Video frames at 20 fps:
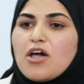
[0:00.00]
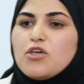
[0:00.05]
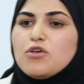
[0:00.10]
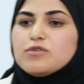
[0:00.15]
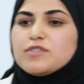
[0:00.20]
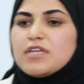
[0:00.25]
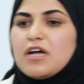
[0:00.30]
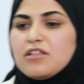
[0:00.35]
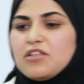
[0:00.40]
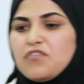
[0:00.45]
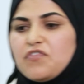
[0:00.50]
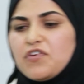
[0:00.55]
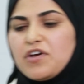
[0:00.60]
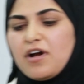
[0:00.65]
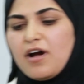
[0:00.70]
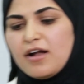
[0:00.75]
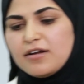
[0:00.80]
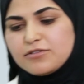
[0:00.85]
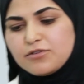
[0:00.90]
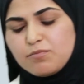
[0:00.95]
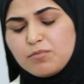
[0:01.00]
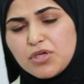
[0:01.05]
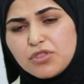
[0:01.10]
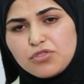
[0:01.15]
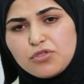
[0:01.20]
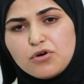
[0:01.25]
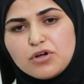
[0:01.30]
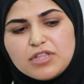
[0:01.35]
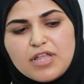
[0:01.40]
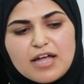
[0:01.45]
use a difficult
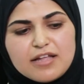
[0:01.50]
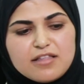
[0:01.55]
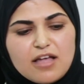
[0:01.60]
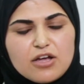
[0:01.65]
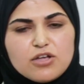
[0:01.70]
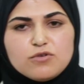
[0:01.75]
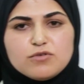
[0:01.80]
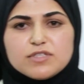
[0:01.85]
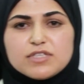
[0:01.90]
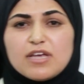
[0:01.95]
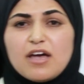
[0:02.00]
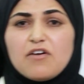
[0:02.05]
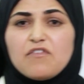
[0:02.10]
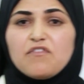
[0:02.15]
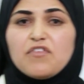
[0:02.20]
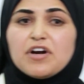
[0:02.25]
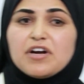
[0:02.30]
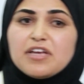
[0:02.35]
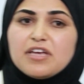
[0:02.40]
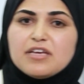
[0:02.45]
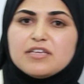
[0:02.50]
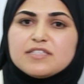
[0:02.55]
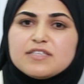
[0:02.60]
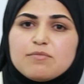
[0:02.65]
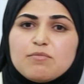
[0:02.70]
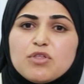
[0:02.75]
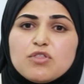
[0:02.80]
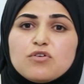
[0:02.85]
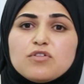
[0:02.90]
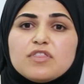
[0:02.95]
method and I use a very easy
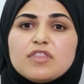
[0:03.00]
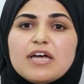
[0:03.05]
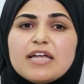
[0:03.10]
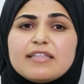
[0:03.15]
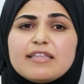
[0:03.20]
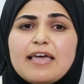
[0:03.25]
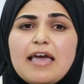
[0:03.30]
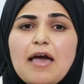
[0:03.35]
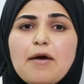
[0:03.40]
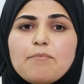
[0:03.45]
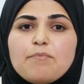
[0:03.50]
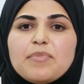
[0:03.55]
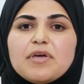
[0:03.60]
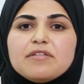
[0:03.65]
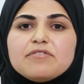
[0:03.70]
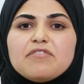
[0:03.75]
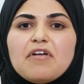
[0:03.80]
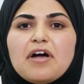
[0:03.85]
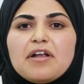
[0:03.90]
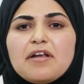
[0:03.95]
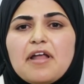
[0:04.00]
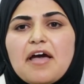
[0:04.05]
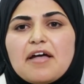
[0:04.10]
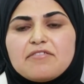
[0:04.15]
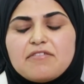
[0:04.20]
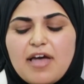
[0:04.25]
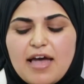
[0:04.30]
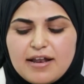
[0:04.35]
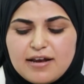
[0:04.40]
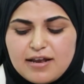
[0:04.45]
method that can be done
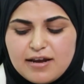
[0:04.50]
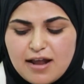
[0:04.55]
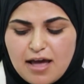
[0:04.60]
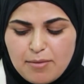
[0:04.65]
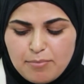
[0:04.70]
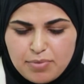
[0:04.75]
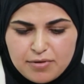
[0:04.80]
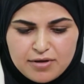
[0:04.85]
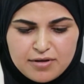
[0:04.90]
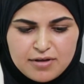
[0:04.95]
at any lab.